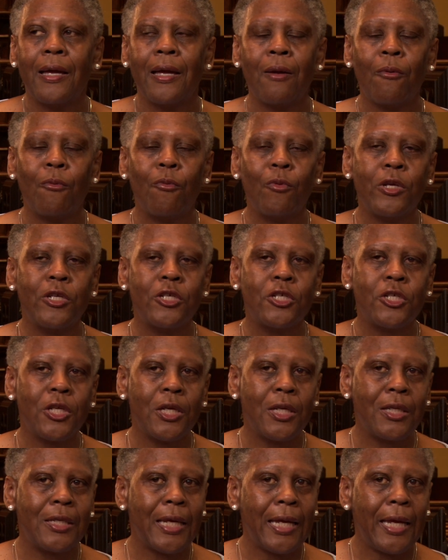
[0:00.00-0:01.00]
And when
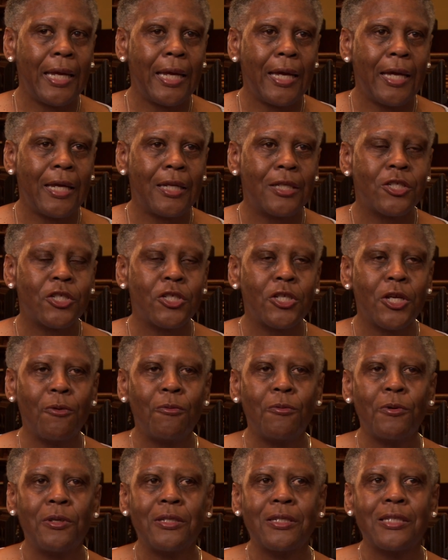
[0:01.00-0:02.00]
she did, she
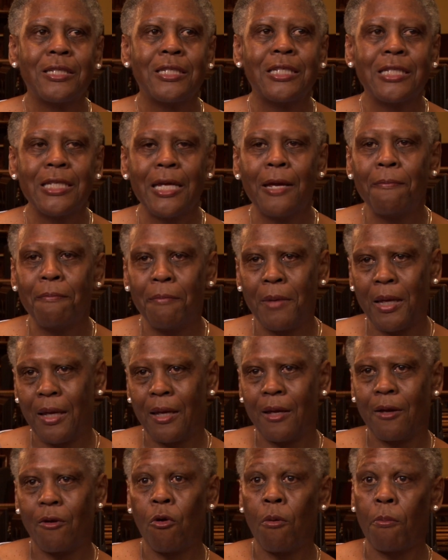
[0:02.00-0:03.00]
would send
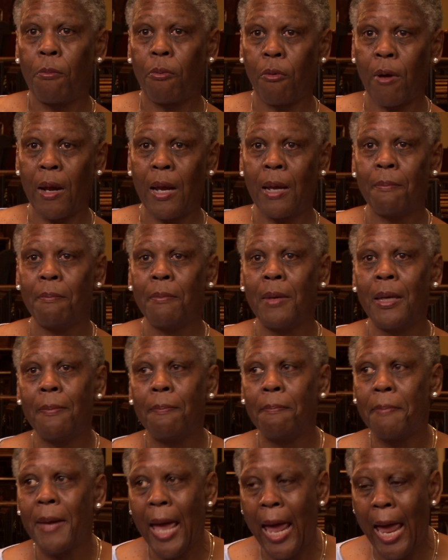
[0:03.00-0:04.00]
me or bring me
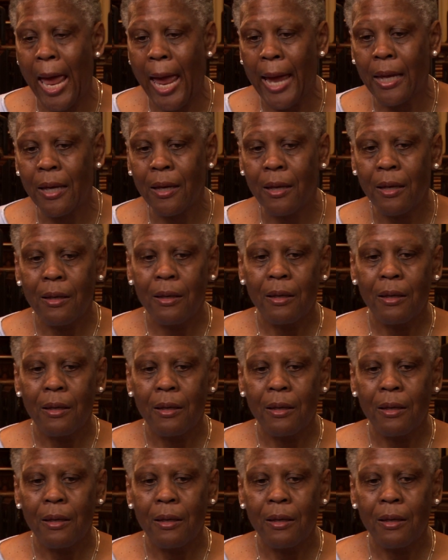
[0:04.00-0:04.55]
back